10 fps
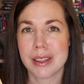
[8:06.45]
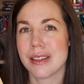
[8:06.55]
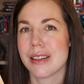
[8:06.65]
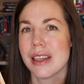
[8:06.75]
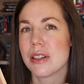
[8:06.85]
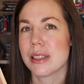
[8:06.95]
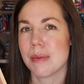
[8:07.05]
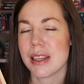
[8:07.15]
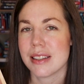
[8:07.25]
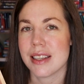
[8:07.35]
and there's
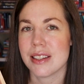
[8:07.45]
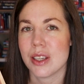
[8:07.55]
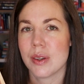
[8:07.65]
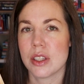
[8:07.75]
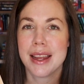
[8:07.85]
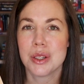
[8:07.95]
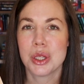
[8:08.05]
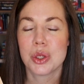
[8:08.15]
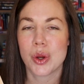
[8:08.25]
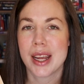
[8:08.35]
some things they do, and
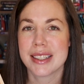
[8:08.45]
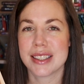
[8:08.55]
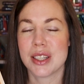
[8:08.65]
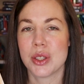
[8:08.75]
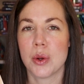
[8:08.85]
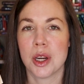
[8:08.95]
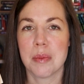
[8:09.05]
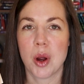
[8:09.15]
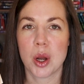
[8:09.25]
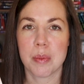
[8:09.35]
she tries to do her
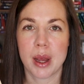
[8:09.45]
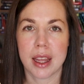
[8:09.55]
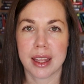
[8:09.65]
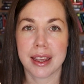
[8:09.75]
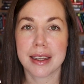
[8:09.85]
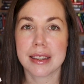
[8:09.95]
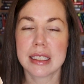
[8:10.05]
part by like